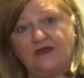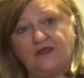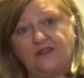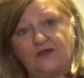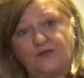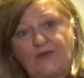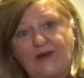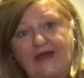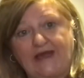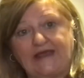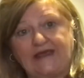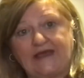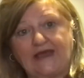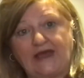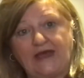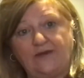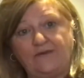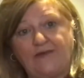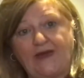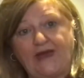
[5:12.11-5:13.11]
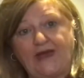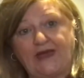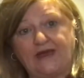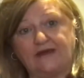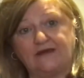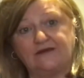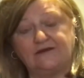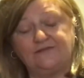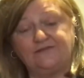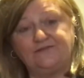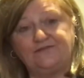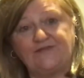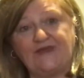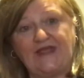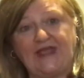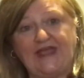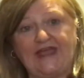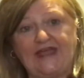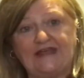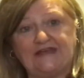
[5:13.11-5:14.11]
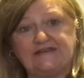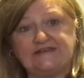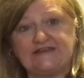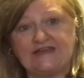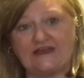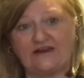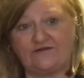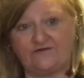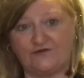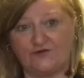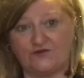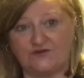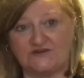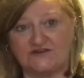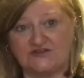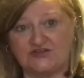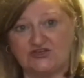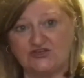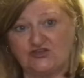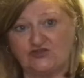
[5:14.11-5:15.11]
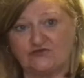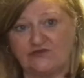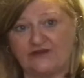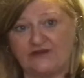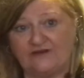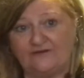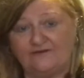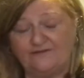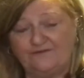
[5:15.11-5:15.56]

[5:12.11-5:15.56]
the pain came back and he had further surgery.